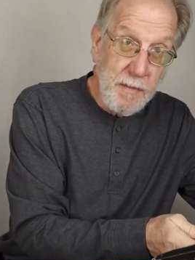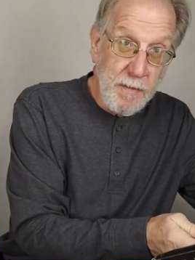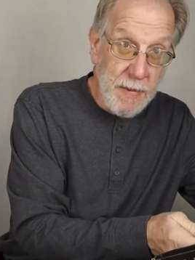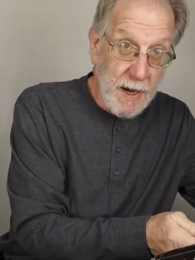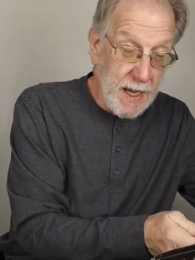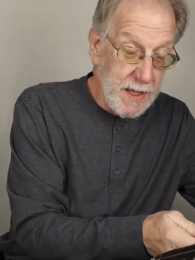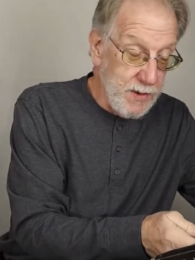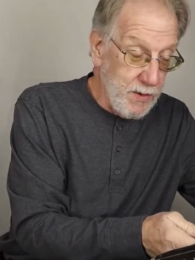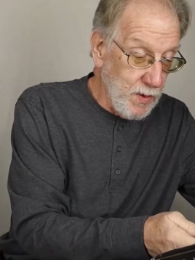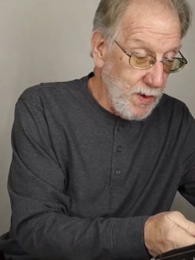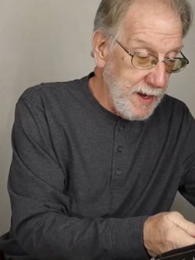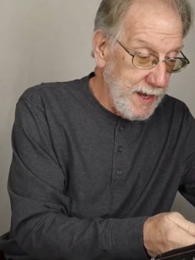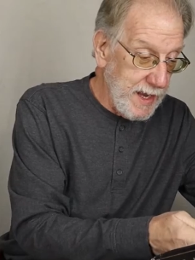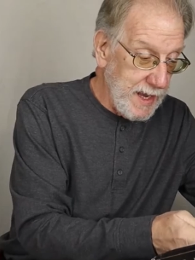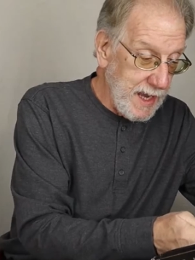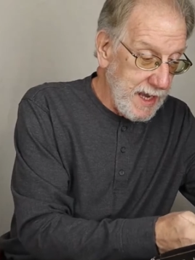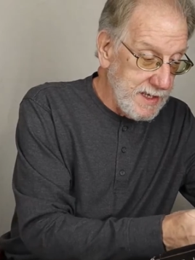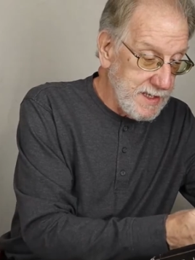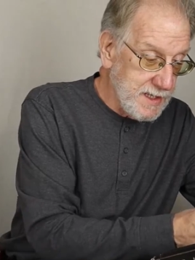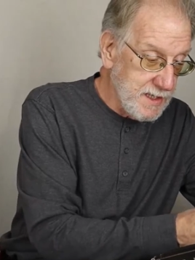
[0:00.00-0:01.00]
By the
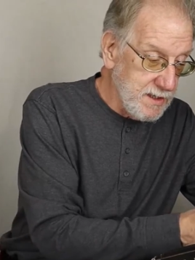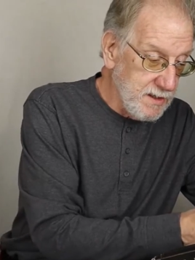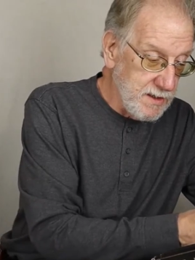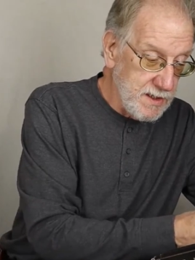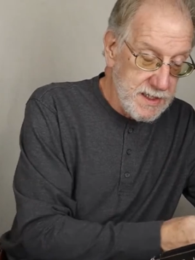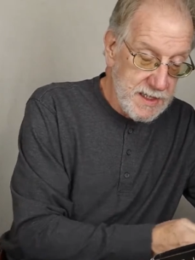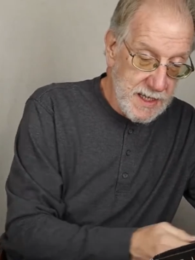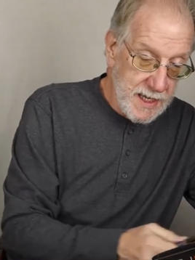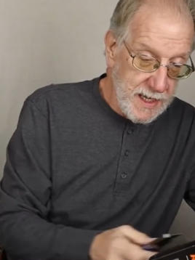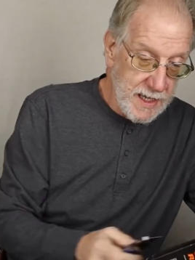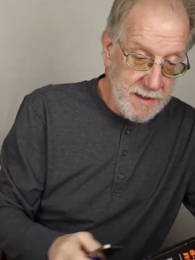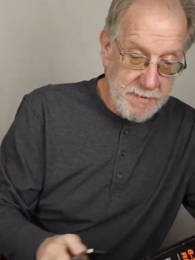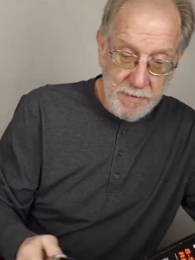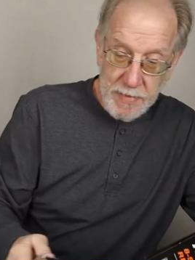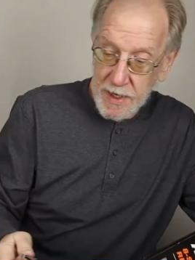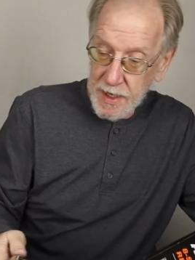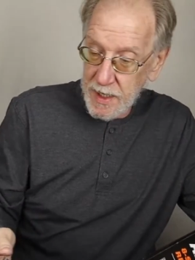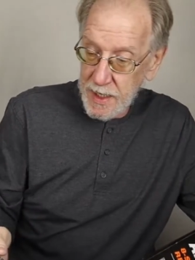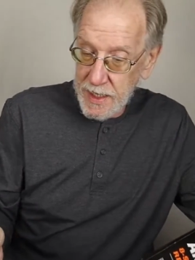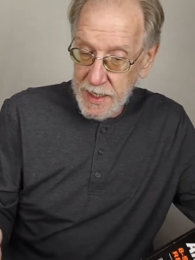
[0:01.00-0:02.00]
way, I still stand
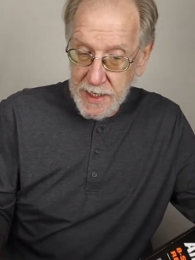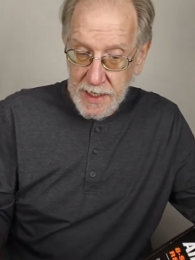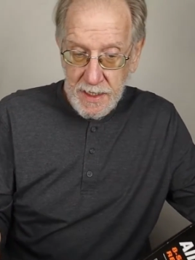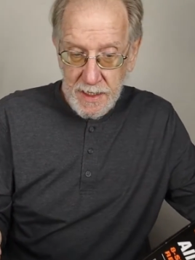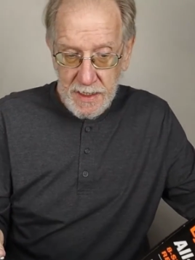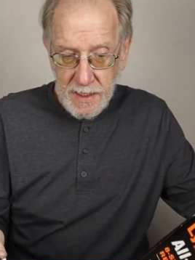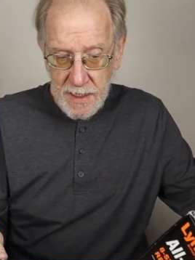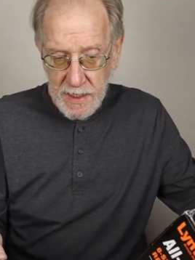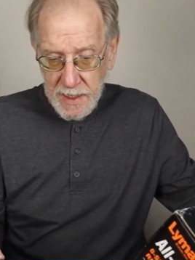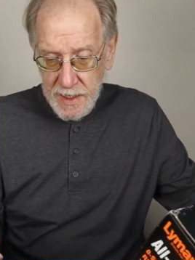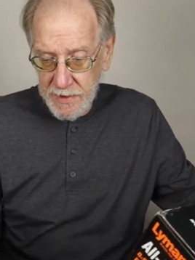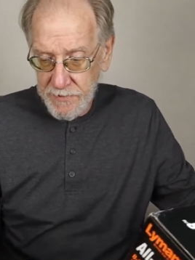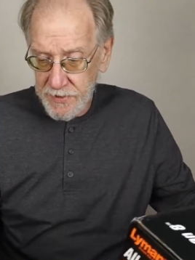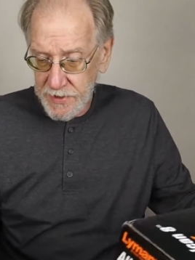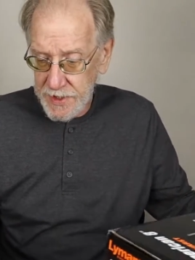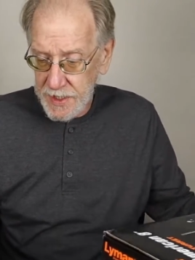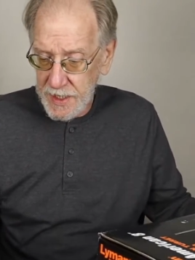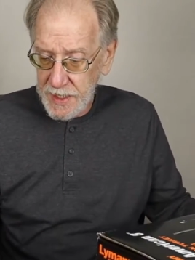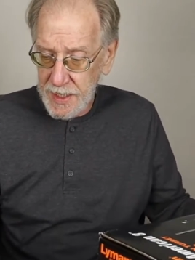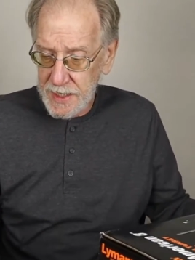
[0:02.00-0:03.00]
by
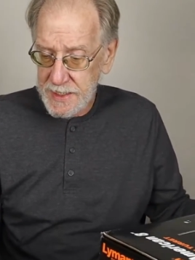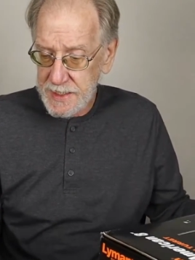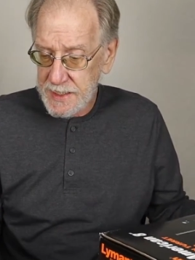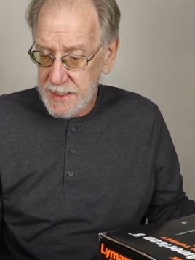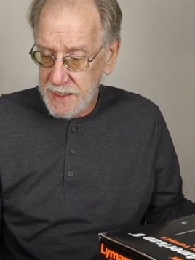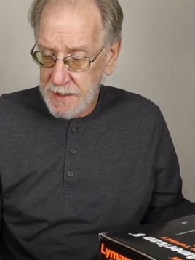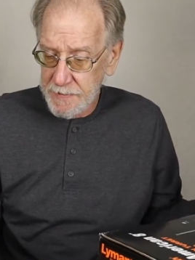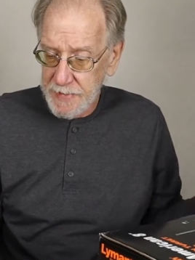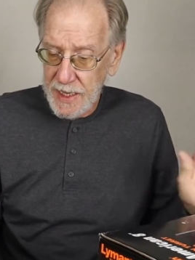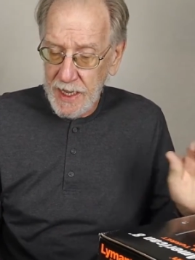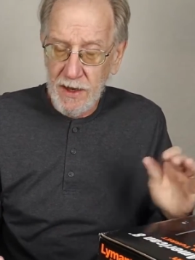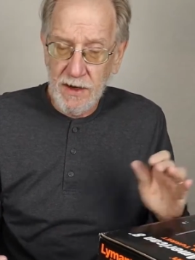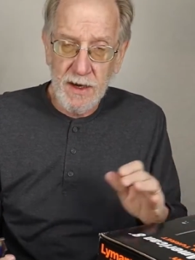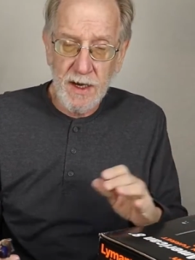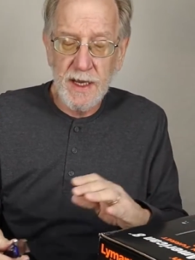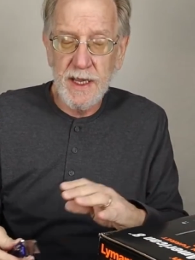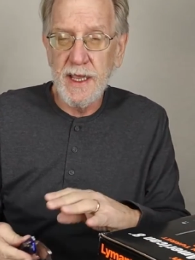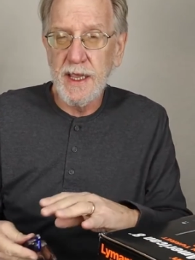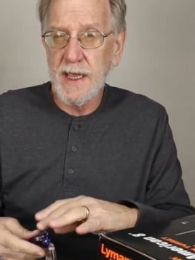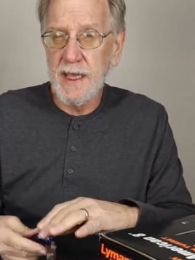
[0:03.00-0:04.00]
everything I said about
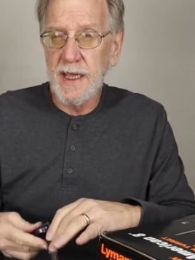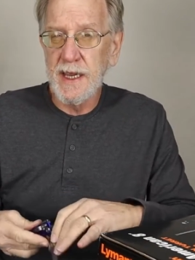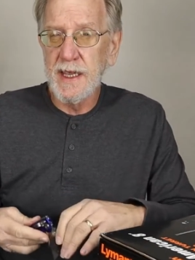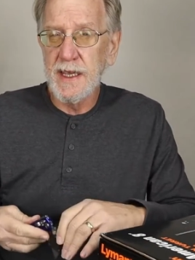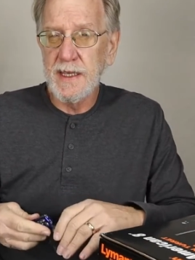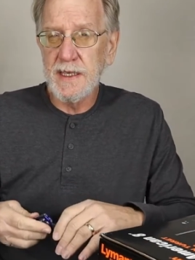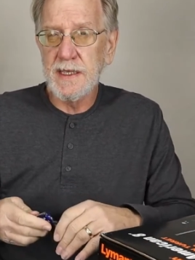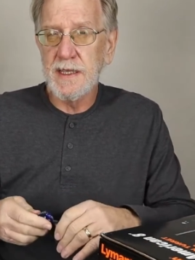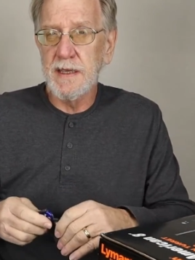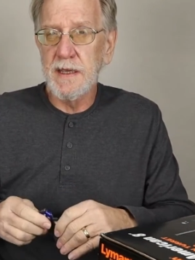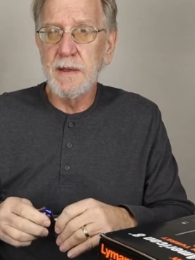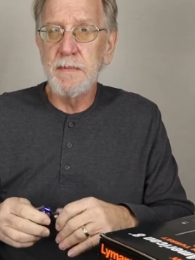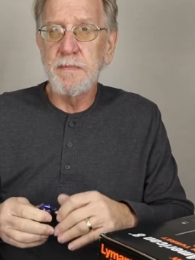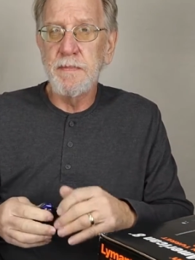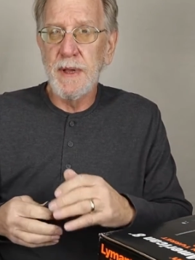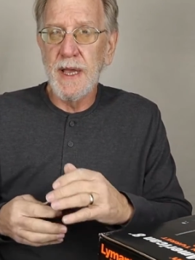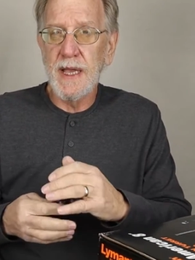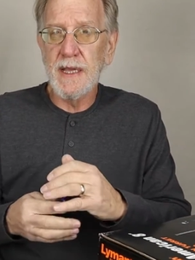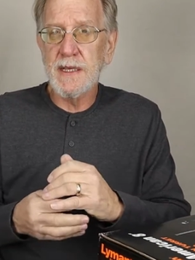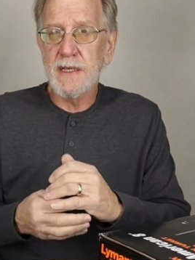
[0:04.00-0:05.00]
Lee. It is the
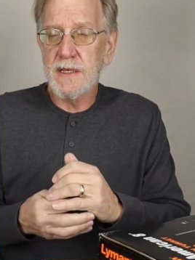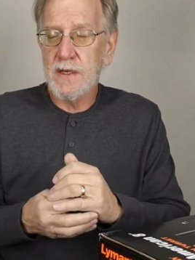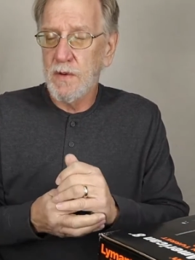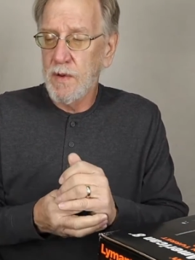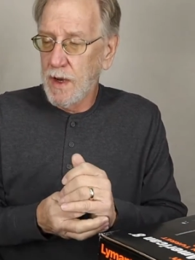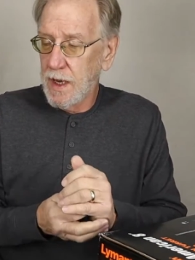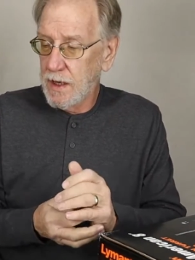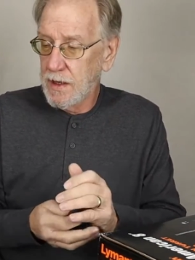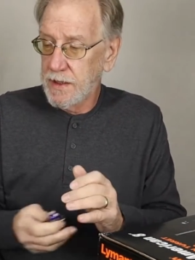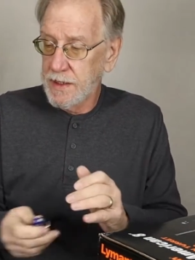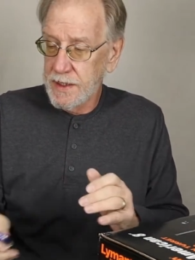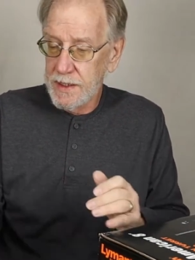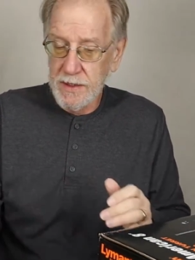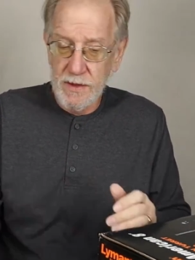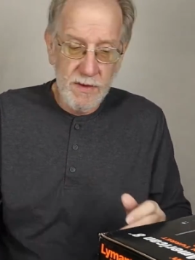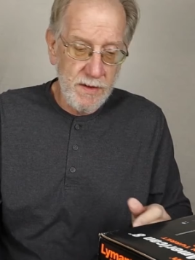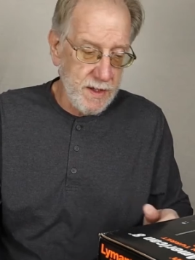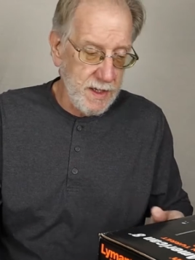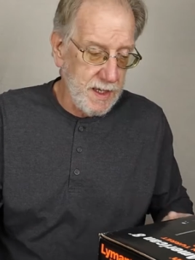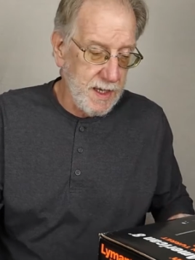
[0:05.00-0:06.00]
best quality
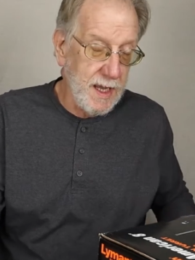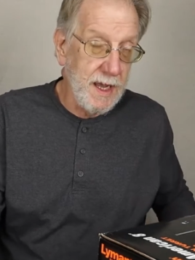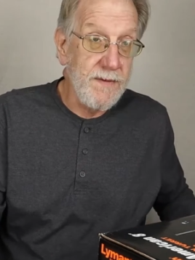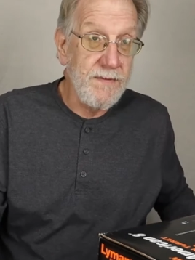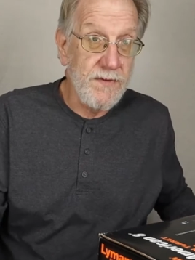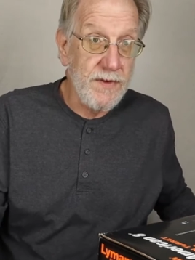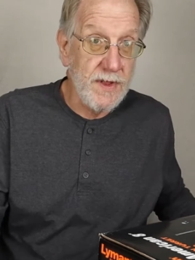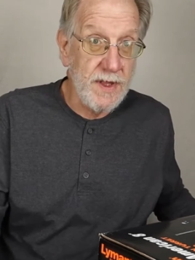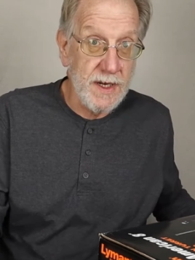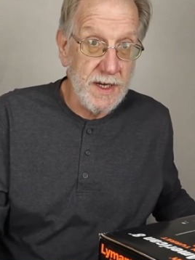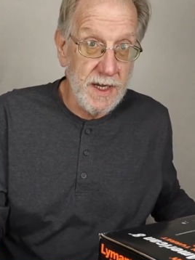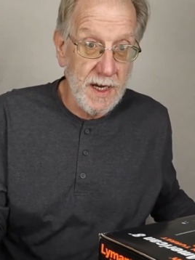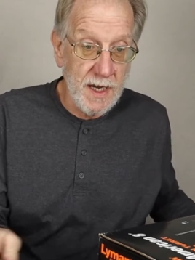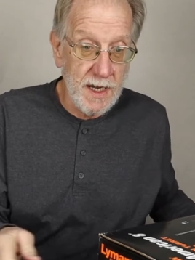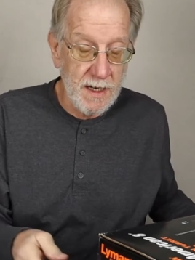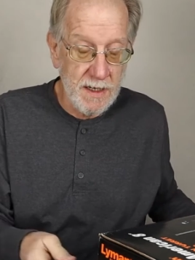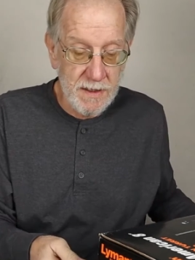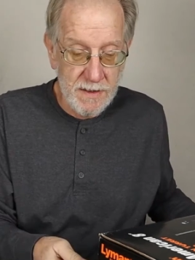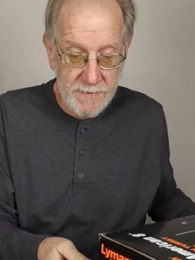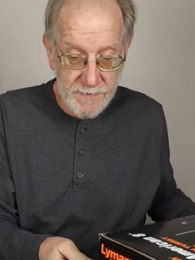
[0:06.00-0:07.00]
you can get for the
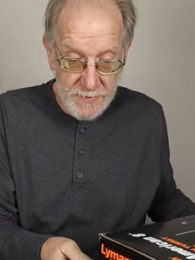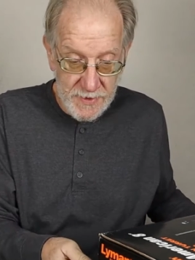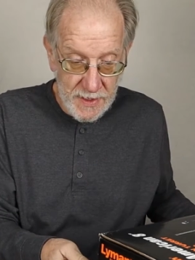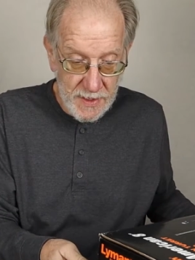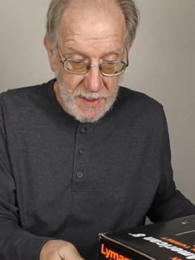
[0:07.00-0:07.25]
dollar.